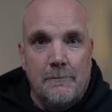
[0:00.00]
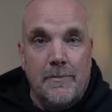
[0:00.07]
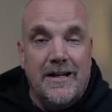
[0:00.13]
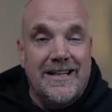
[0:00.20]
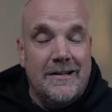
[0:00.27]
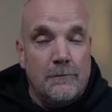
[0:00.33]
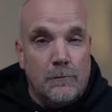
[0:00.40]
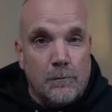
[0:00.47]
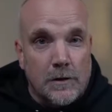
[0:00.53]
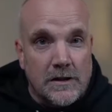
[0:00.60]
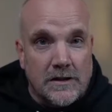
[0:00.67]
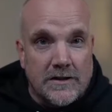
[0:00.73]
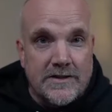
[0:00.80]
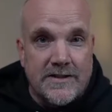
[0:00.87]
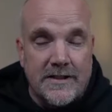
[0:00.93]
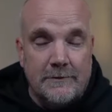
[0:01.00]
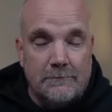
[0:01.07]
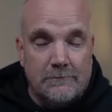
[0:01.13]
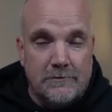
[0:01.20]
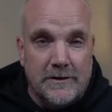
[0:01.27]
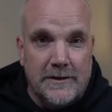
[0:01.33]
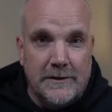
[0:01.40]
But it works. It
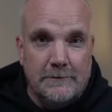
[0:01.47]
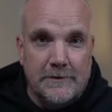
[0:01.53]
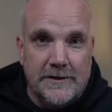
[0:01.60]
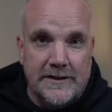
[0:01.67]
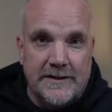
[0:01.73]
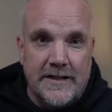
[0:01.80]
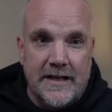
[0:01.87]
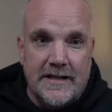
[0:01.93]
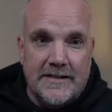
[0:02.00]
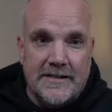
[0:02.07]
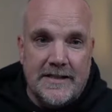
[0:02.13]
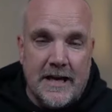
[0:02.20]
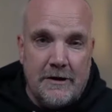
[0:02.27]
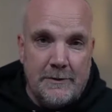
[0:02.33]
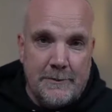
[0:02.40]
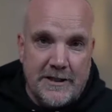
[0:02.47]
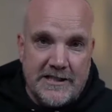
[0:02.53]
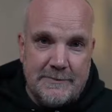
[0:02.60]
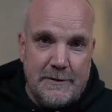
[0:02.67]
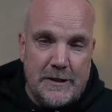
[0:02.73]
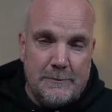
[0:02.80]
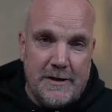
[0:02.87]
really, really does. Now I'm
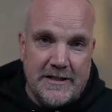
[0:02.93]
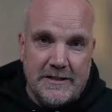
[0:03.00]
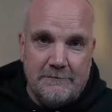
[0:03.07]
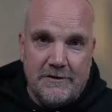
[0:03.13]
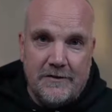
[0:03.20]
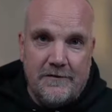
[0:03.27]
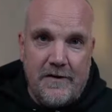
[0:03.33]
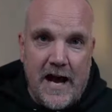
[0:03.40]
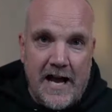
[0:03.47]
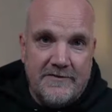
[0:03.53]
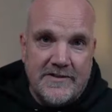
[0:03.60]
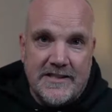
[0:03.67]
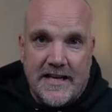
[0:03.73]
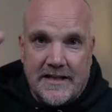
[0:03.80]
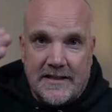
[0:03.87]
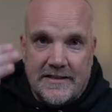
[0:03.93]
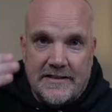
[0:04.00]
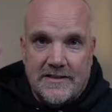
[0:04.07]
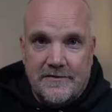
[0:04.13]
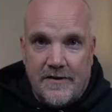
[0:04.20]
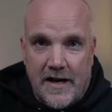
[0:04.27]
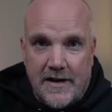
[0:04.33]
experimenting with 5
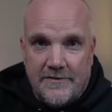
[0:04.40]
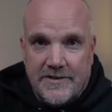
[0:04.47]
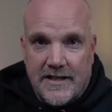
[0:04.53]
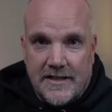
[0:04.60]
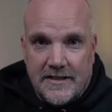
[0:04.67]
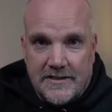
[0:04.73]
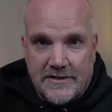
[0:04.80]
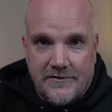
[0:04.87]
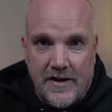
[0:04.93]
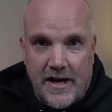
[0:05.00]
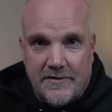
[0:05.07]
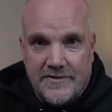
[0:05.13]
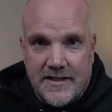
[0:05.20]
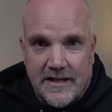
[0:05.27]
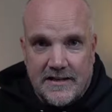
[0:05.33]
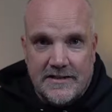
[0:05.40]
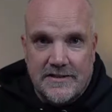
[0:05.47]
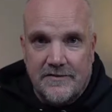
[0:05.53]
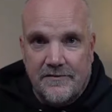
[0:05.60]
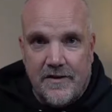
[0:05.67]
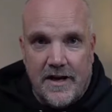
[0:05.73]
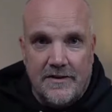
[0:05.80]
seconds, 5 seconds, 5 seconds,
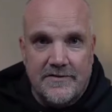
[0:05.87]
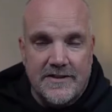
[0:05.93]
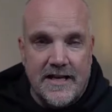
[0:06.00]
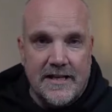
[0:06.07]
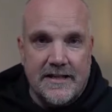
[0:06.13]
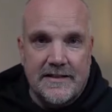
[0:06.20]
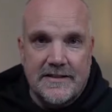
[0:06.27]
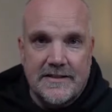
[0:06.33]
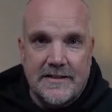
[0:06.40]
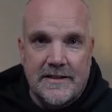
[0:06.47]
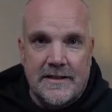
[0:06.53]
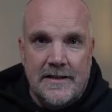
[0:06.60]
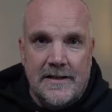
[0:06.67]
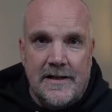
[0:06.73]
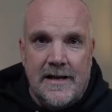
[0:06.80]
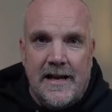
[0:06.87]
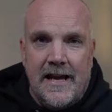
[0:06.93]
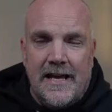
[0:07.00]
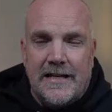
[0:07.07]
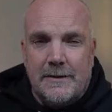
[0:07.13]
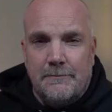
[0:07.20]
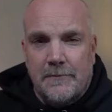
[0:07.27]
and 5 seconds.
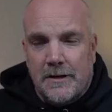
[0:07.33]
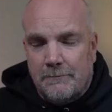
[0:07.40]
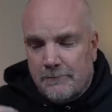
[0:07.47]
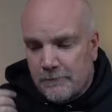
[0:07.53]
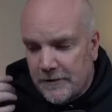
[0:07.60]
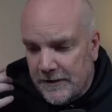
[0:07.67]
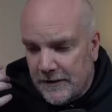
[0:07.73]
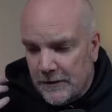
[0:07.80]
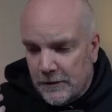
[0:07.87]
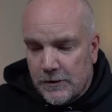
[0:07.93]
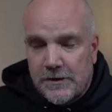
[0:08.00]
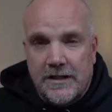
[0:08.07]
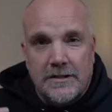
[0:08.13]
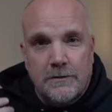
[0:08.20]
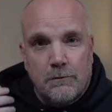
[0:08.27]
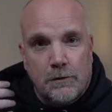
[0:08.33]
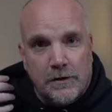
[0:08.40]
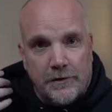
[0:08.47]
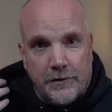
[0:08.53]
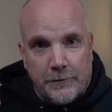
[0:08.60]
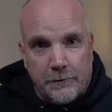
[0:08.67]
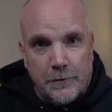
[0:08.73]
And I'm really learning to
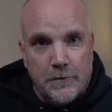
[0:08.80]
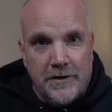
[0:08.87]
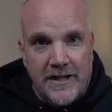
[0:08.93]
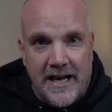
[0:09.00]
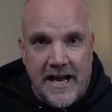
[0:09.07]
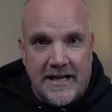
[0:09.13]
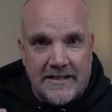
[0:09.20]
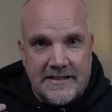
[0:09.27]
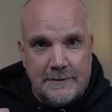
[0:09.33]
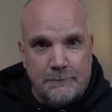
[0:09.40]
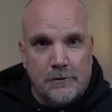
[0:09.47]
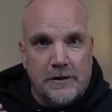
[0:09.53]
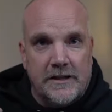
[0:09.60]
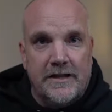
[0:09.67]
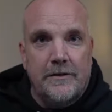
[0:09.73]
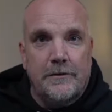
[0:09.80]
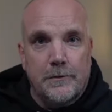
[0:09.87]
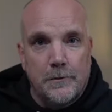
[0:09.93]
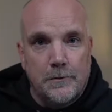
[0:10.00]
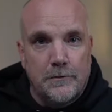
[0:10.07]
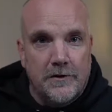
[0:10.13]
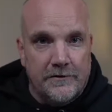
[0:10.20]
work through the angst. I'm working
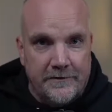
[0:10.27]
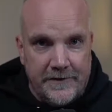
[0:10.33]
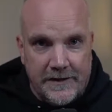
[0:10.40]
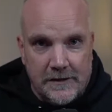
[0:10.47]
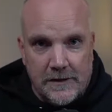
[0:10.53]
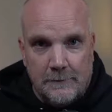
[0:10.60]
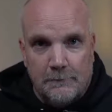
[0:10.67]
through the fear.